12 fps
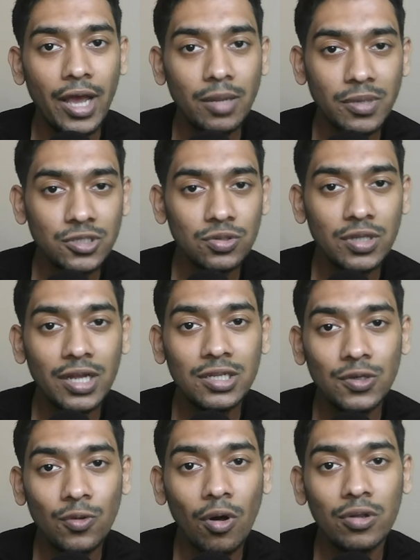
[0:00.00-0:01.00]
and make sure that
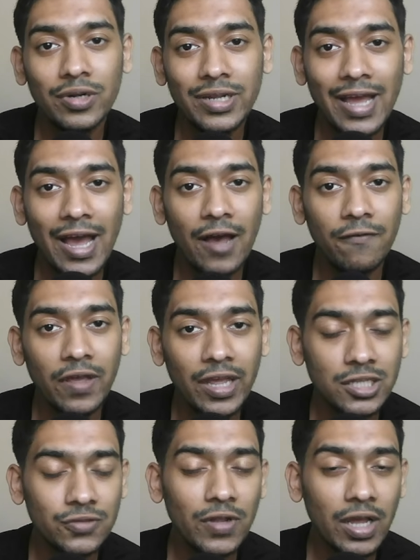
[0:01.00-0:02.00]
you already have a
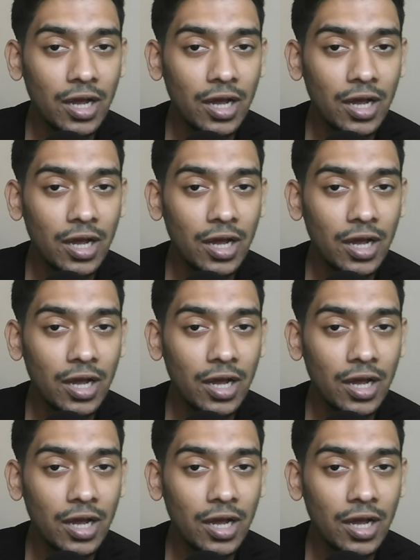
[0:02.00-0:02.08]
Higgsfield